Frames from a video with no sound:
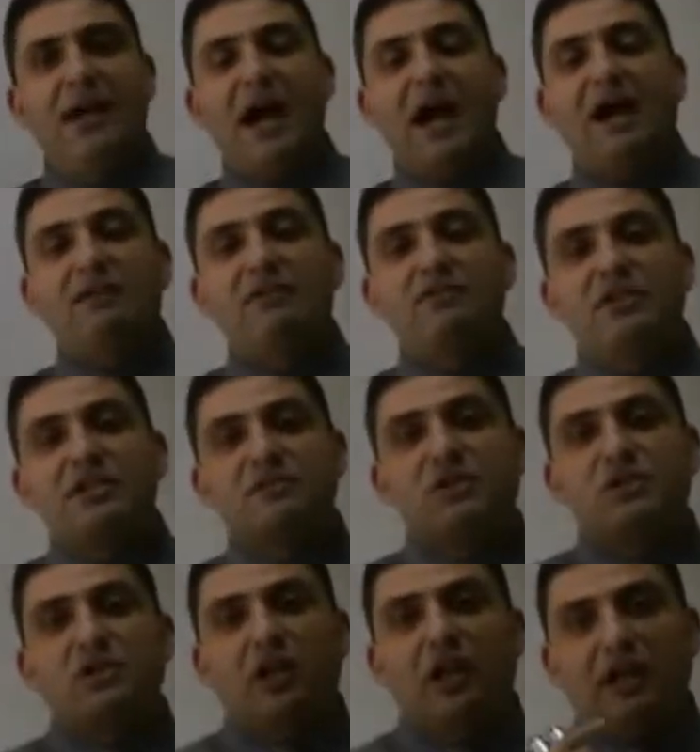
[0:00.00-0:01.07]
other
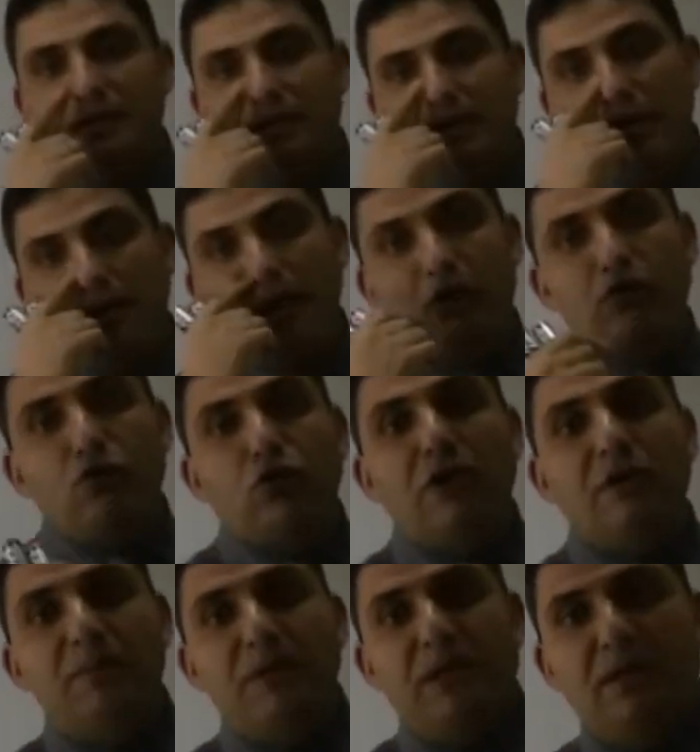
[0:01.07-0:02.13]
transmission line to
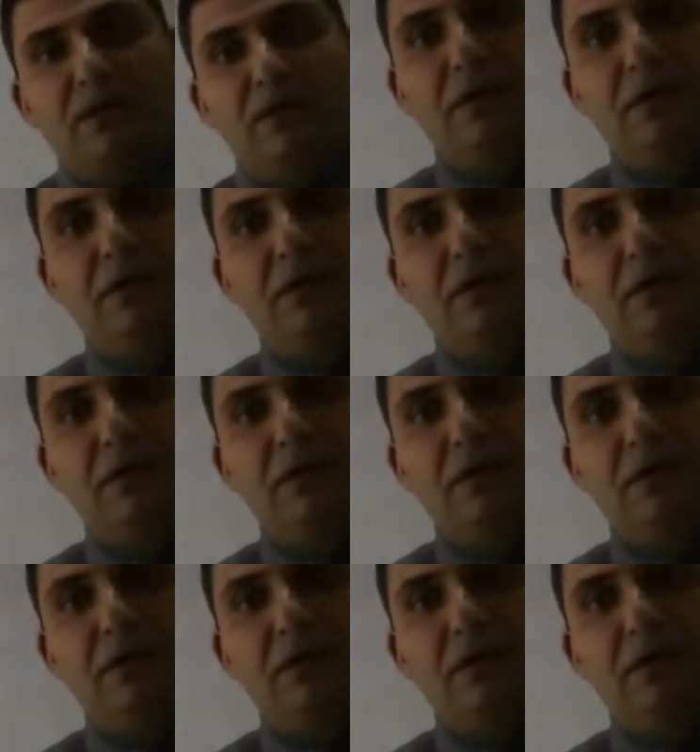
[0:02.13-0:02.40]
keep me